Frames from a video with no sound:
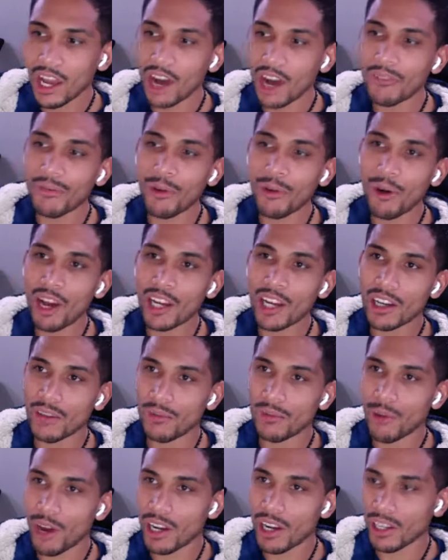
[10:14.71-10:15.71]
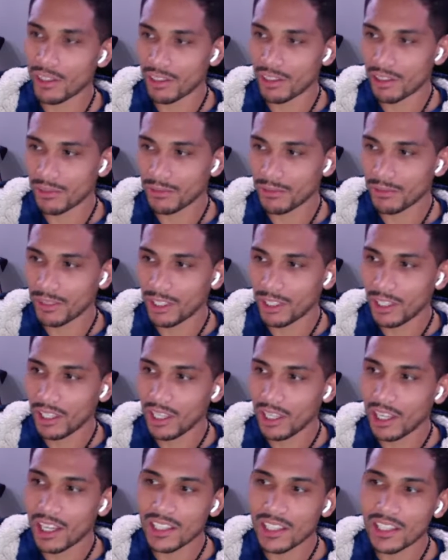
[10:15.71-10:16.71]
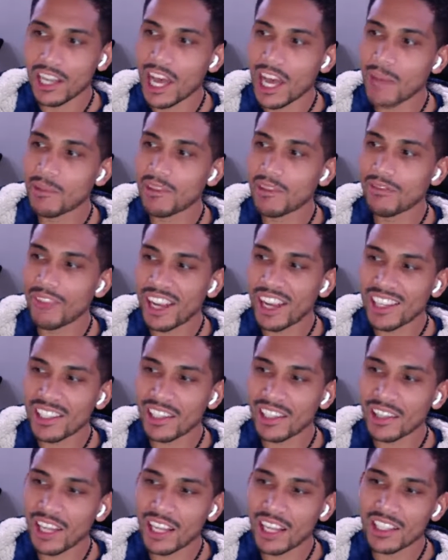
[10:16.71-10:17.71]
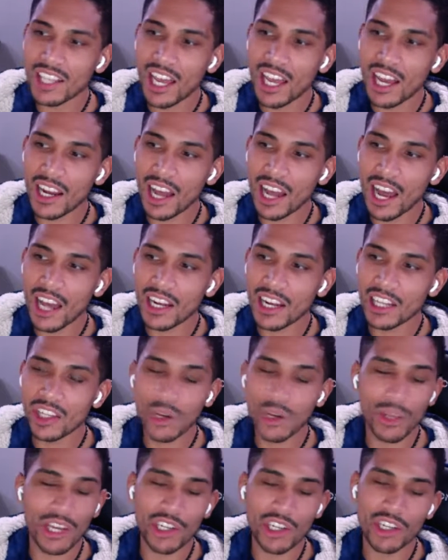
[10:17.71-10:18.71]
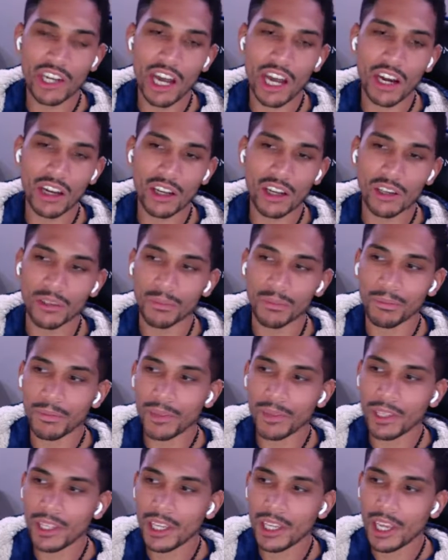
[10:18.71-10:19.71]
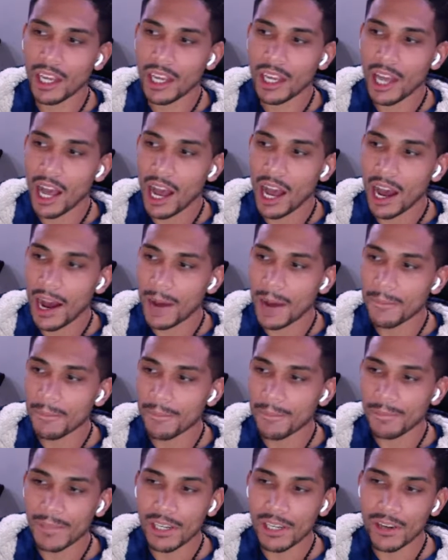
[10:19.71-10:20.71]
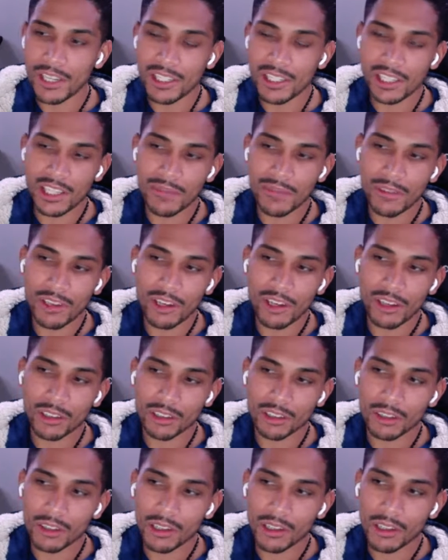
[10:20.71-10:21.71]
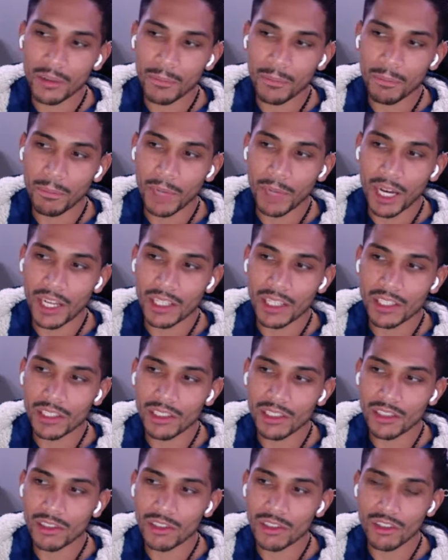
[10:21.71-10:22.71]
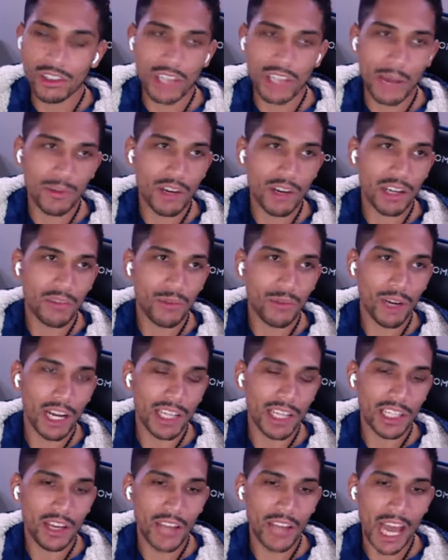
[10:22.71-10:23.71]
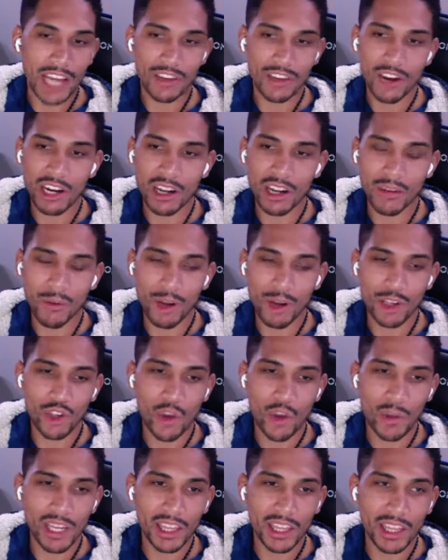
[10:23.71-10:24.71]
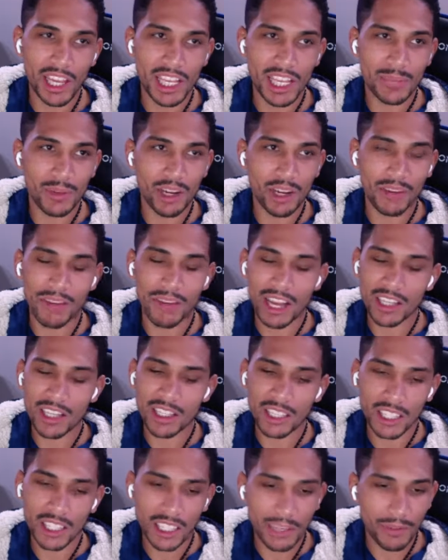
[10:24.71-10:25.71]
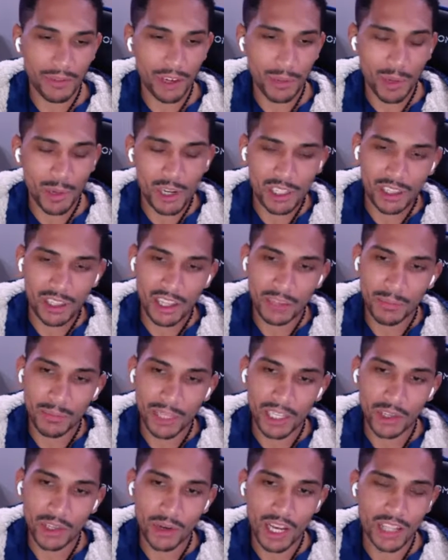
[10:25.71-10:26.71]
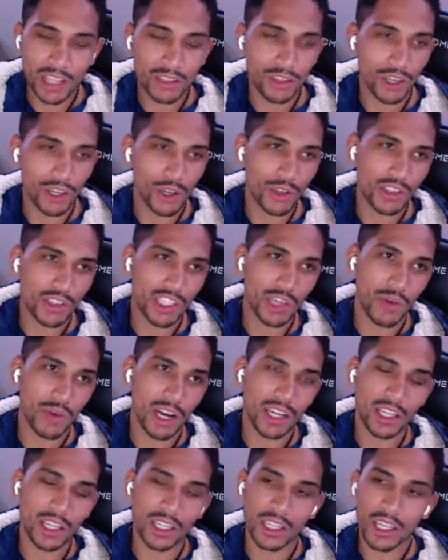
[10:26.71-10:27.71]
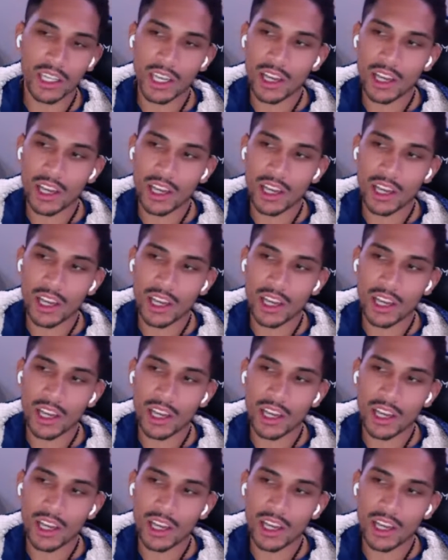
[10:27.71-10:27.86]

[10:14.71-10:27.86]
Avoid avoidance. It's time to face the things head on and know that you're not alone. It's difficult, but just stop trying to avoid it. I tell you, I try to avoid so many things, but eventually, if you're a person like me who has goals and you want to